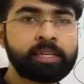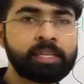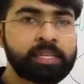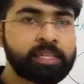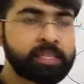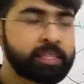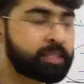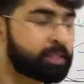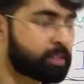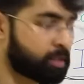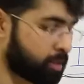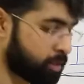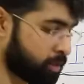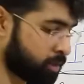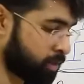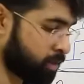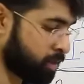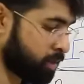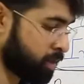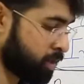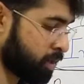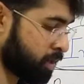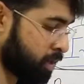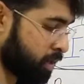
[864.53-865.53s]
is,
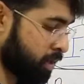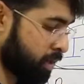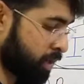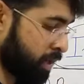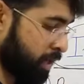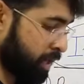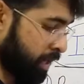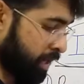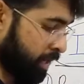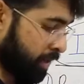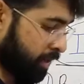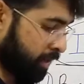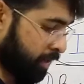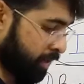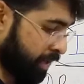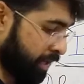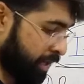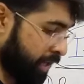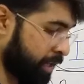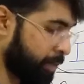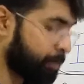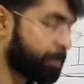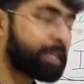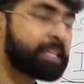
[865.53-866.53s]

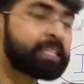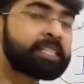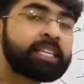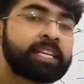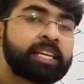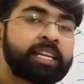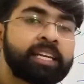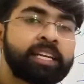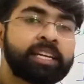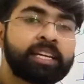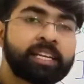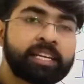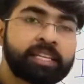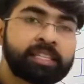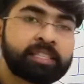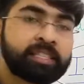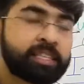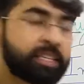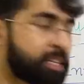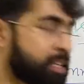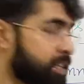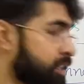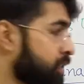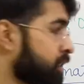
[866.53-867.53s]
it basically does
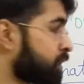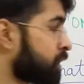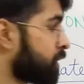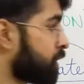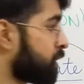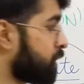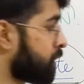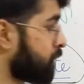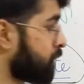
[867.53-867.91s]
is,